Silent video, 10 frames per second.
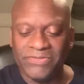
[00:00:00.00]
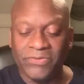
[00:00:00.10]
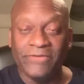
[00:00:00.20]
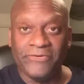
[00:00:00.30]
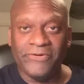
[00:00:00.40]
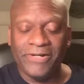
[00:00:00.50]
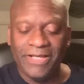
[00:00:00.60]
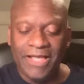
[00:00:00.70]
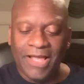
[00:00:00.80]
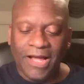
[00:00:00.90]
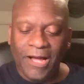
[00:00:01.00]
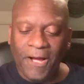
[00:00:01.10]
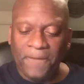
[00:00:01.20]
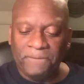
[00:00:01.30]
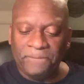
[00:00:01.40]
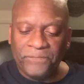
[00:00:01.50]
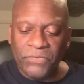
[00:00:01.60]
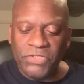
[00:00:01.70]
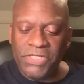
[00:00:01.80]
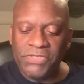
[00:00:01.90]
so I've heard. Um,
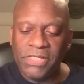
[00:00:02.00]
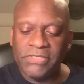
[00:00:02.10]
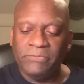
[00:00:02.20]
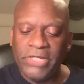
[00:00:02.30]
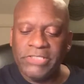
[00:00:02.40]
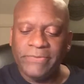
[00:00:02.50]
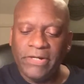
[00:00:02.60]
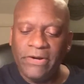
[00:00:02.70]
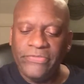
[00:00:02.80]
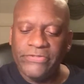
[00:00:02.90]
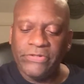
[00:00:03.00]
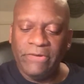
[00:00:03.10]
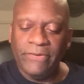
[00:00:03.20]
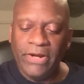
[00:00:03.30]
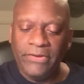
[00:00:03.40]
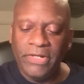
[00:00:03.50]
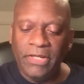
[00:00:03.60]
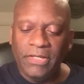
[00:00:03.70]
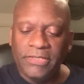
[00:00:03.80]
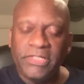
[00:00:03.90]
she says, it breaks my heart that Jerry Brown
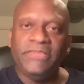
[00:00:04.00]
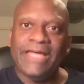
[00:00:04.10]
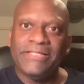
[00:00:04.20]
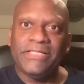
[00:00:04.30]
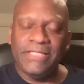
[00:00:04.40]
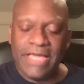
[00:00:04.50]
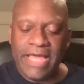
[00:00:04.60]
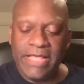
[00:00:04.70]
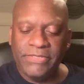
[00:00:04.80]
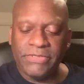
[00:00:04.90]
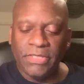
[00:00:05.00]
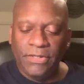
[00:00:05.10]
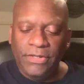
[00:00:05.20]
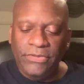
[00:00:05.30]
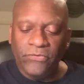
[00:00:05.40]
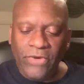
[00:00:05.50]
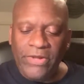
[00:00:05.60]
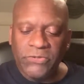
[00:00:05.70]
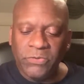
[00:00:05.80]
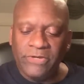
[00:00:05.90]
did that to the A's. The
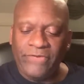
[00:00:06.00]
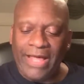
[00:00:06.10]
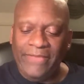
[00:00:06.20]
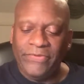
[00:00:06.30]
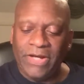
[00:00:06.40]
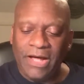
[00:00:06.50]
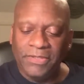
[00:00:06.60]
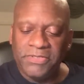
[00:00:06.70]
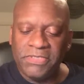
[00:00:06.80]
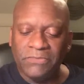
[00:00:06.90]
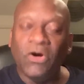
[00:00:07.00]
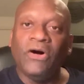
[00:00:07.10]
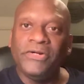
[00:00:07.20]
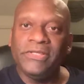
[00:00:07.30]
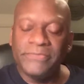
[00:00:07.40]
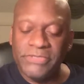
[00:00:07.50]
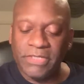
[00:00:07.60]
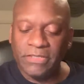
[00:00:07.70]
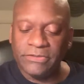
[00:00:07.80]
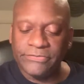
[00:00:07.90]
Raiders would have had the Coliseum all to
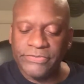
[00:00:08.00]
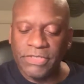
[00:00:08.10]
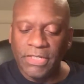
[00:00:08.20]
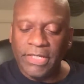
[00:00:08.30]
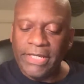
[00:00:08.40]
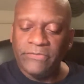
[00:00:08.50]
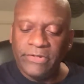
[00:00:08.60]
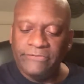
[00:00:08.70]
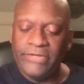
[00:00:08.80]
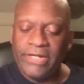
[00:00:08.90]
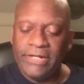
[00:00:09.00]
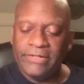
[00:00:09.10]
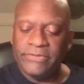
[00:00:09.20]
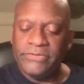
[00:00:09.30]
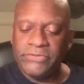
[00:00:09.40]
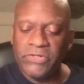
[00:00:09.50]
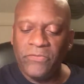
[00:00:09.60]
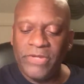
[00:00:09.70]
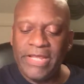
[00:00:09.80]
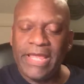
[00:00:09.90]
themselves and renovated it. So
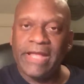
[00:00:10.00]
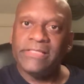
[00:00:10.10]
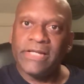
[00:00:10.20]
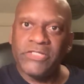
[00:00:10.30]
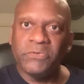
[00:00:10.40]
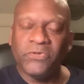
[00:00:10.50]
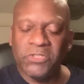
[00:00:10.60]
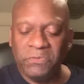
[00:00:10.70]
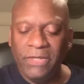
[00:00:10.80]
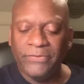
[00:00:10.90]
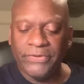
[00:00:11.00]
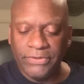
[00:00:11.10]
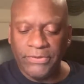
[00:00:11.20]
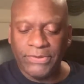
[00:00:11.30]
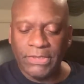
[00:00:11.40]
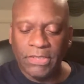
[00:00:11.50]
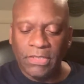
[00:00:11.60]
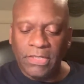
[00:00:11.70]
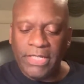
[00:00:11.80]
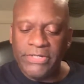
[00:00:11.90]
many anti-sports people in Oakland.
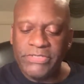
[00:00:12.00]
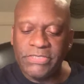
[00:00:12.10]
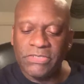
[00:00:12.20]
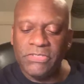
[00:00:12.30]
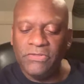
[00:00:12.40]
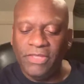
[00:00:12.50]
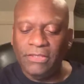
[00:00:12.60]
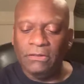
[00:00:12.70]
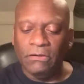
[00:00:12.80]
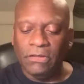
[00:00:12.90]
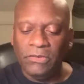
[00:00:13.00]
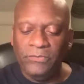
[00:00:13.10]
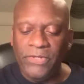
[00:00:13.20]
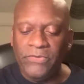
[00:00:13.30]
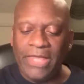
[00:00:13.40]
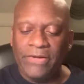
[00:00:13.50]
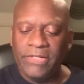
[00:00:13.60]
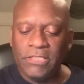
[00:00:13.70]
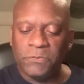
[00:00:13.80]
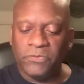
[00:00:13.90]
Hennessy says, do you think that Oakland will be without
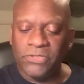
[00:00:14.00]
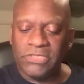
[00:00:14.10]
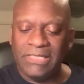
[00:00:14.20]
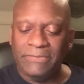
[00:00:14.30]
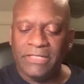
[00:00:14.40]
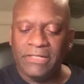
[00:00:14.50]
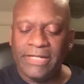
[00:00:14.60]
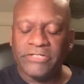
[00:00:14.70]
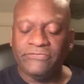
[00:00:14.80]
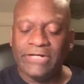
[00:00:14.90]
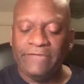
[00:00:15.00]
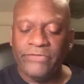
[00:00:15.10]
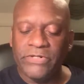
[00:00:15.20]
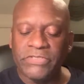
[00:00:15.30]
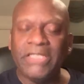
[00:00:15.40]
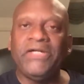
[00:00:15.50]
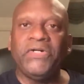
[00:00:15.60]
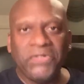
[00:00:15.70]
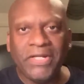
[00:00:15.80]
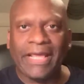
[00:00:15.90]
any sports team in the next five years? It
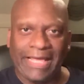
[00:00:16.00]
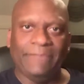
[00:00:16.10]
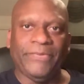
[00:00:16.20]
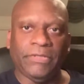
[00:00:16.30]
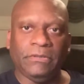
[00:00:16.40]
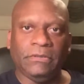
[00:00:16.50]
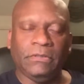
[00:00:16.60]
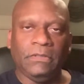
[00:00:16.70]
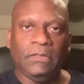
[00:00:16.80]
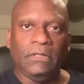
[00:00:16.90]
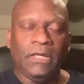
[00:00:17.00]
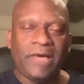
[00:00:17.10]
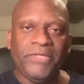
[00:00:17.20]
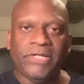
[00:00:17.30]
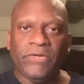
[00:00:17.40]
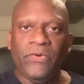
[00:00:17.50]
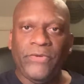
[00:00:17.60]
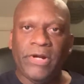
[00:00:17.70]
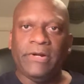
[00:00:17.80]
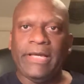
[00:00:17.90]
could happen. I mean, look at where
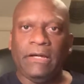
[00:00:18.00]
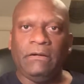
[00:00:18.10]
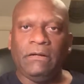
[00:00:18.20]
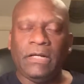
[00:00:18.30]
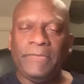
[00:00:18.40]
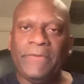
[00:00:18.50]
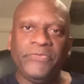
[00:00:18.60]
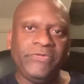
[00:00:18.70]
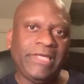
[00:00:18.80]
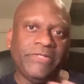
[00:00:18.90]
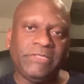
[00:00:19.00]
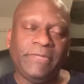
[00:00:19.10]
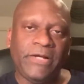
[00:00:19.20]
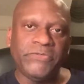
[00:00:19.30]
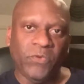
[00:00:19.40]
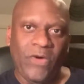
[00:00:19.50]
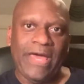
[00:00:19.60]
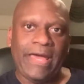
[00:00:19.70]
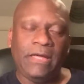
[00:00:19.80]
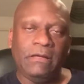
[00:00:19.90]
we are now. I mean, I'm 3,000 miles
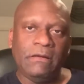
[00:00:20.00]
away.